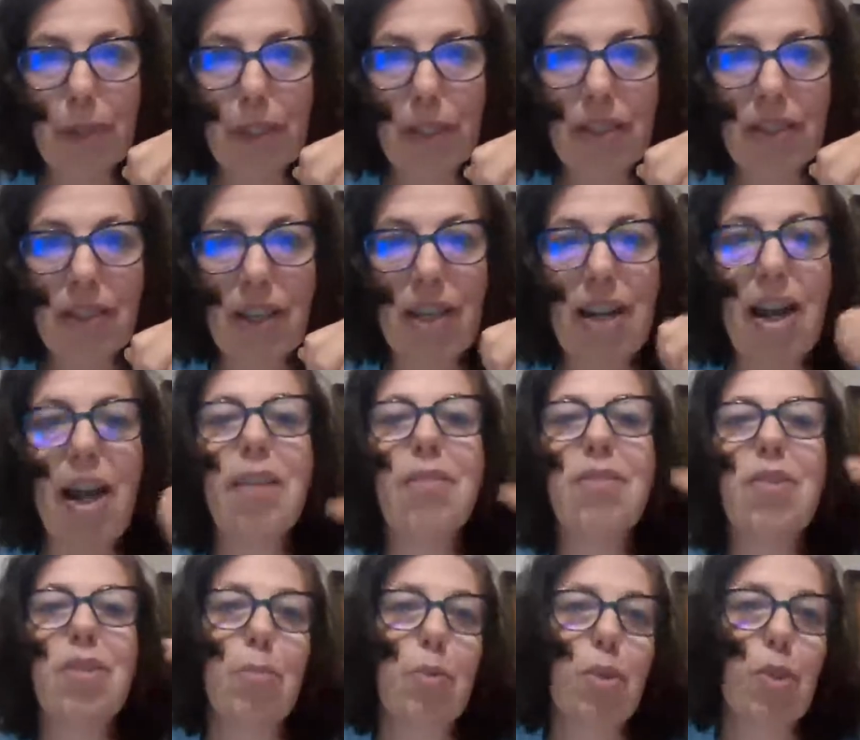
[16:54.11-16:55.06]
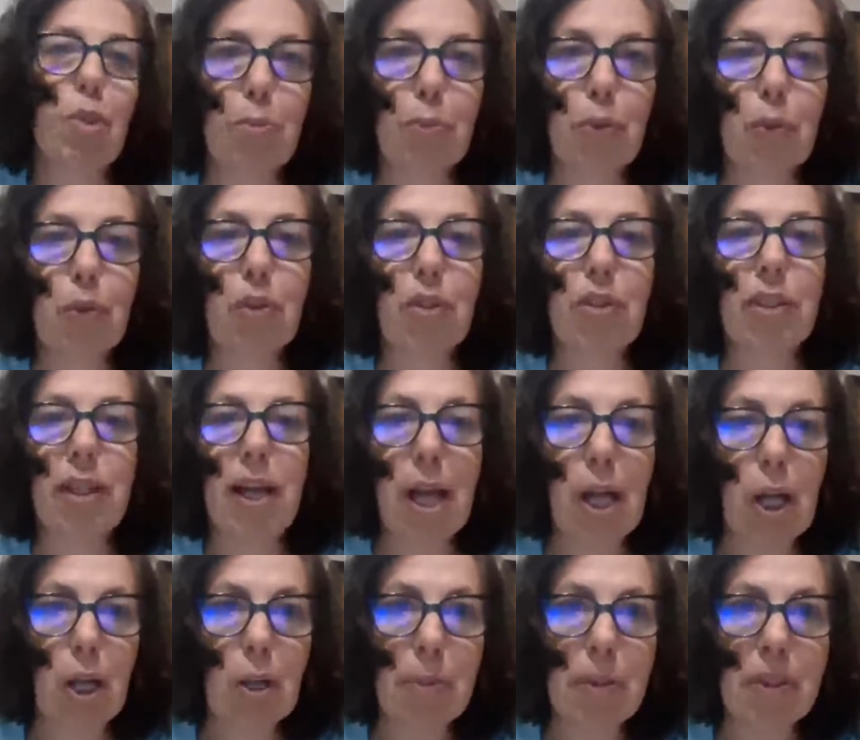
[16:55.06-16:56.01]
because I'd have some support and
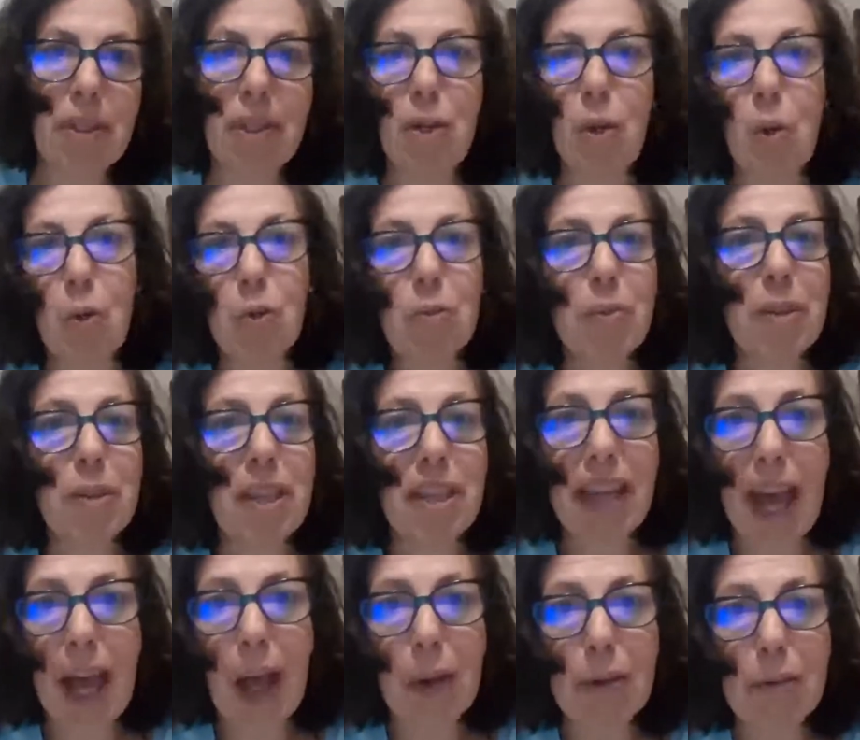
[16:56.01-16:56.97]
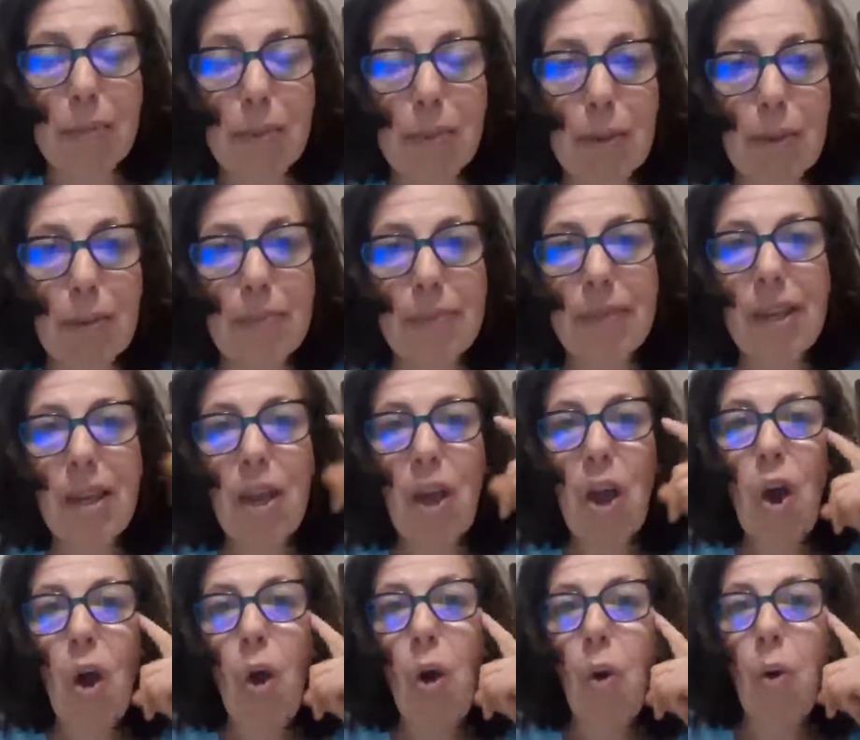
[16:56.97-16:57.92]
help and they'd hold me accountable.